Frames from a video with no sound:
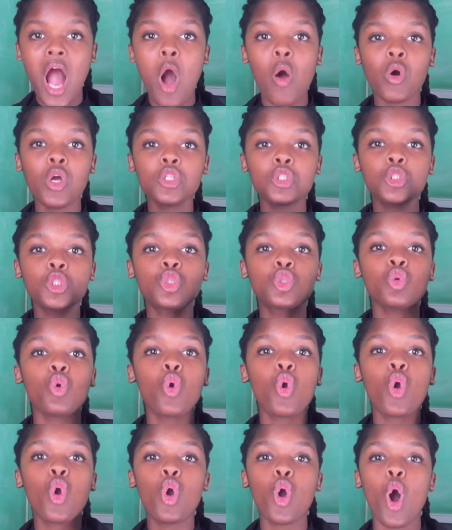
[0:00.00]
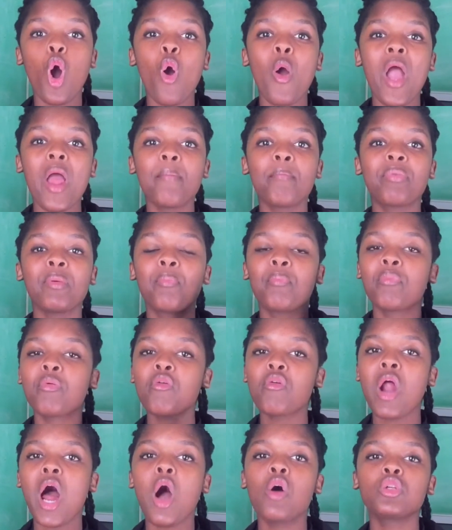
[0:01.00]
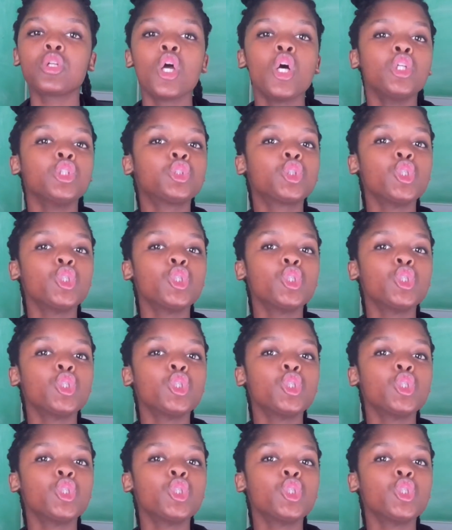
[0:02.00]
I want you to go and be proud.